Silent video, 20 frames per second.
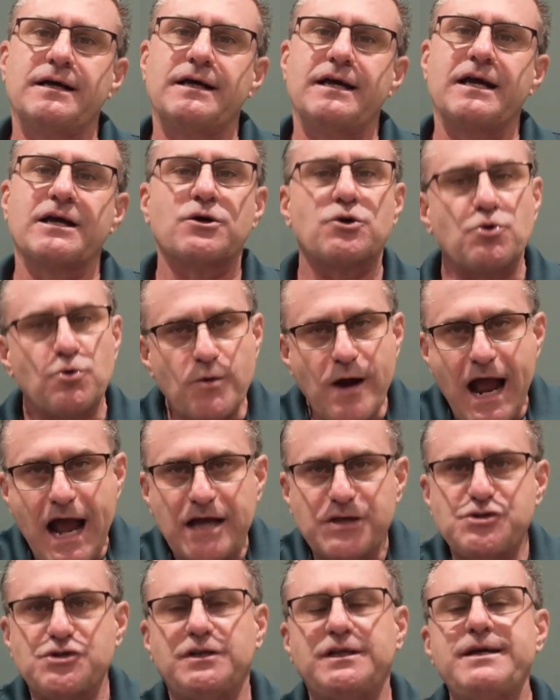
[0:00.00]
and
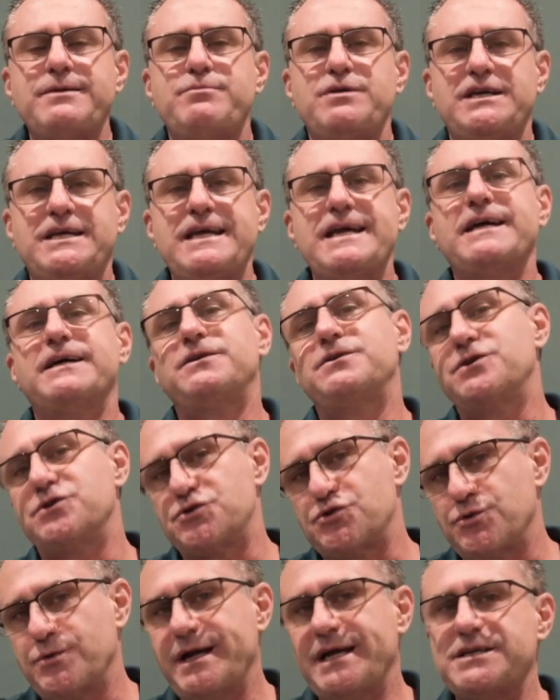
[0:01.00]
gradually began to
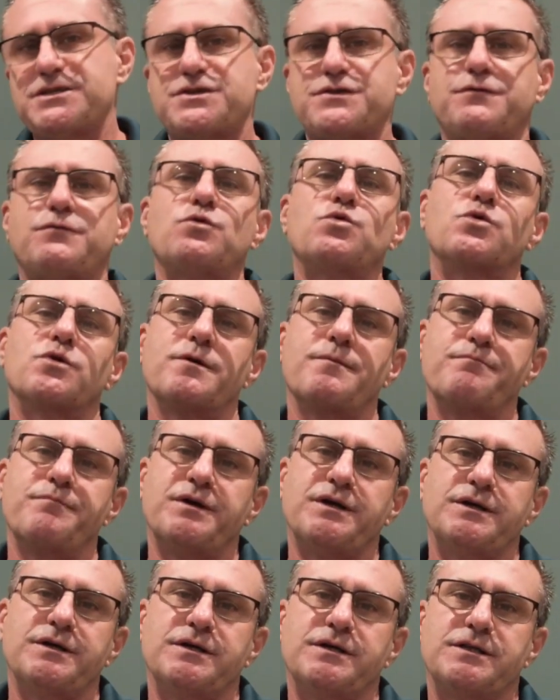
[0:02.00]
transform
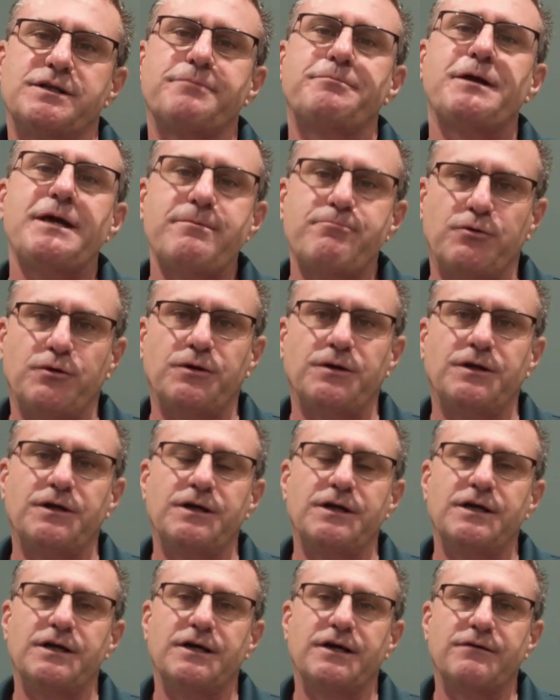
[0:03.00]
the people
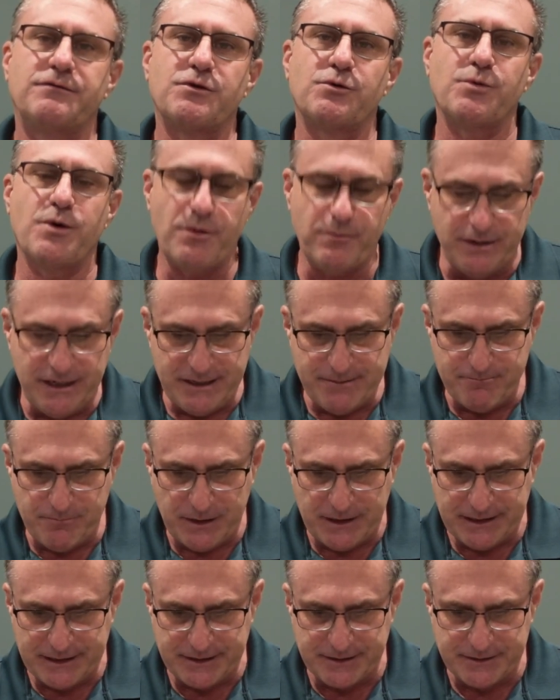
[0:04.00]
of the Roman
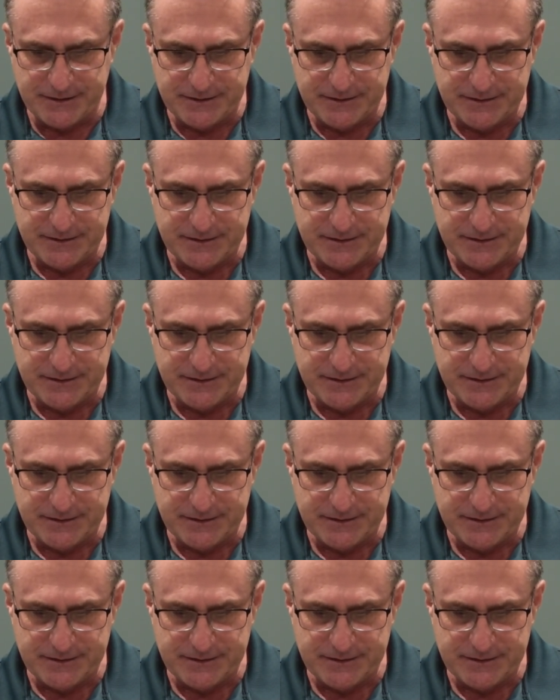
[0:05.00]
Empire.